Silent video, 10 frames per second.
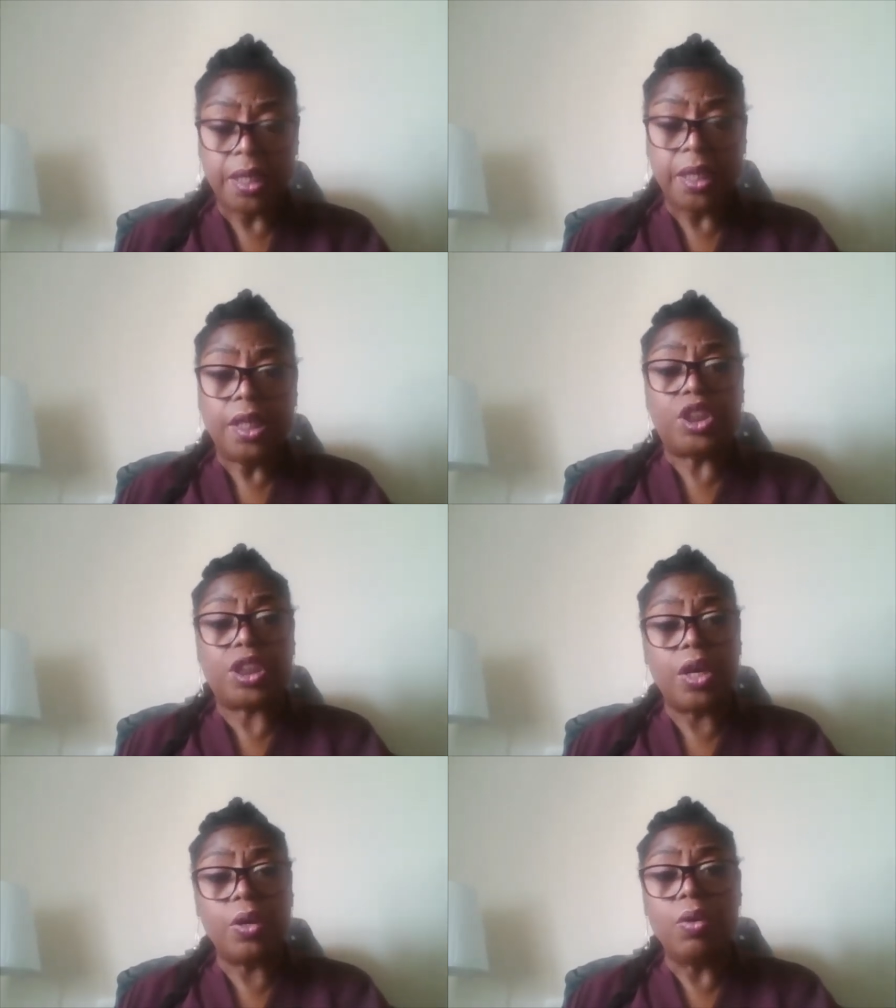
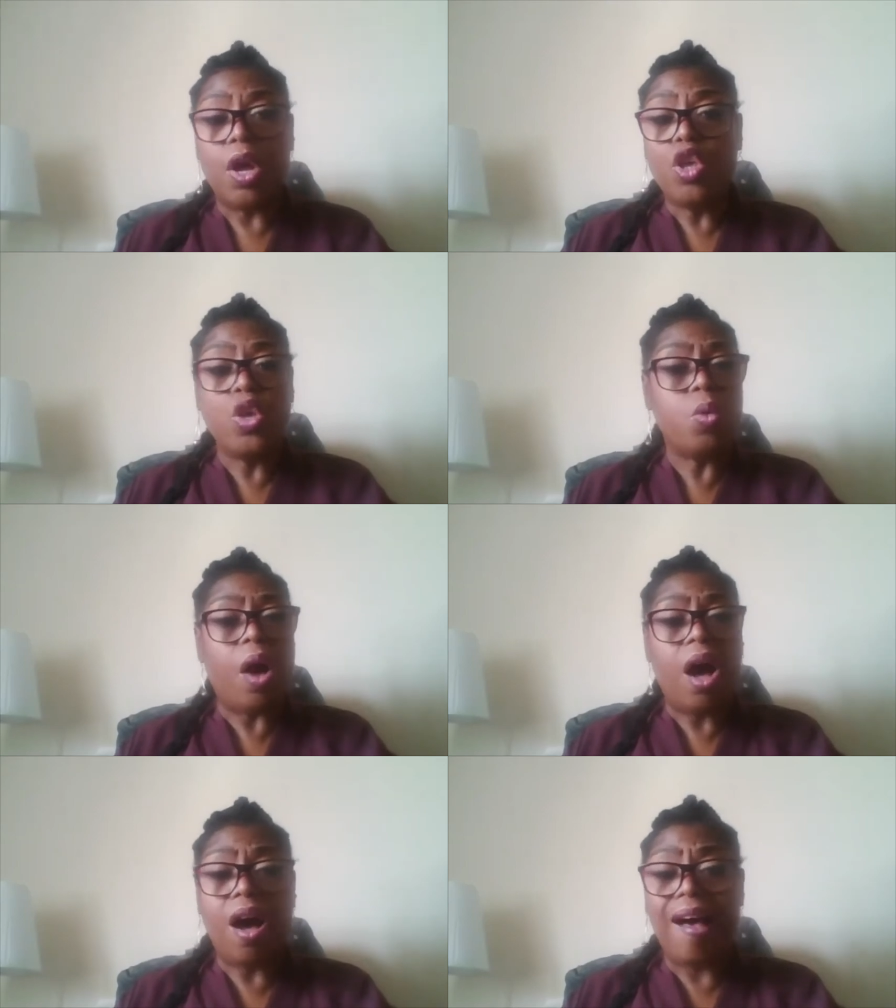So you
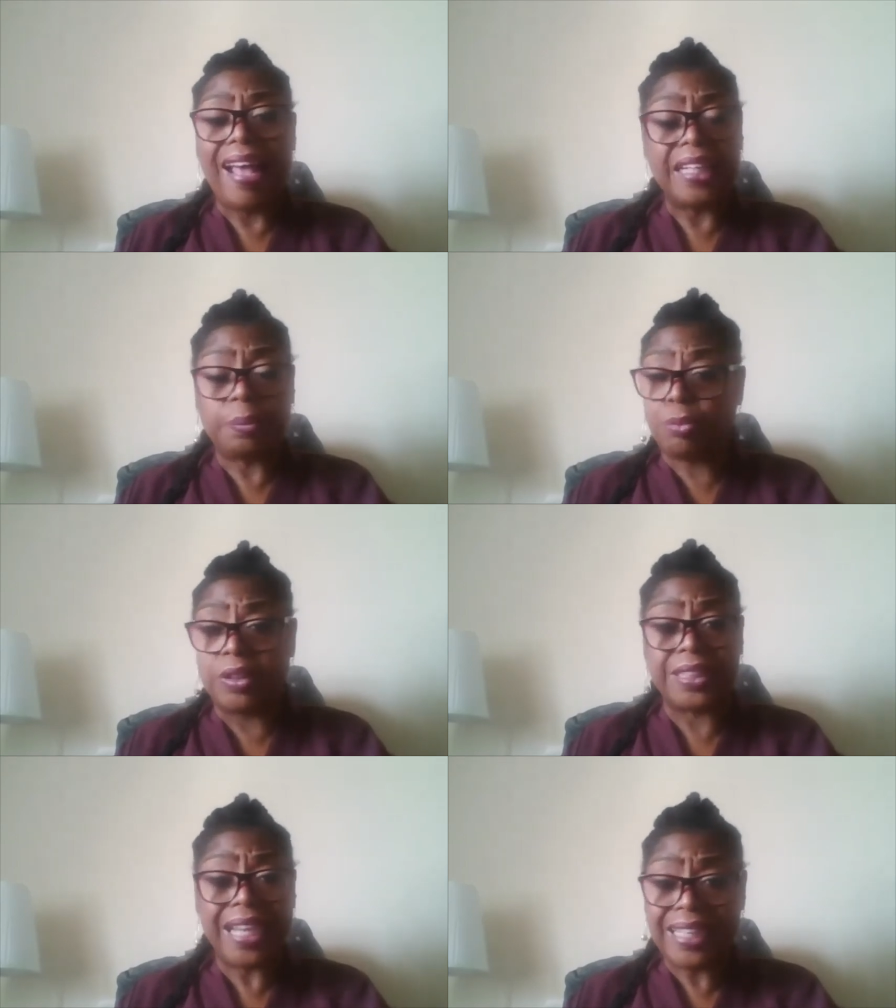are as
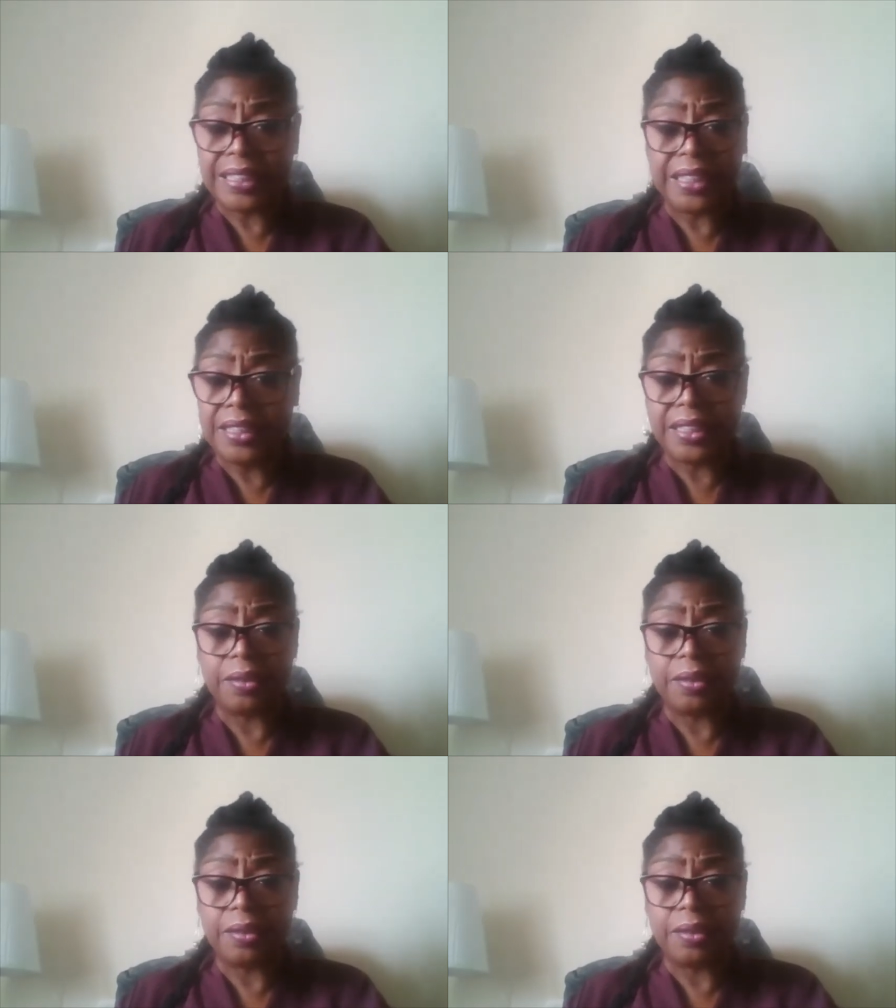protected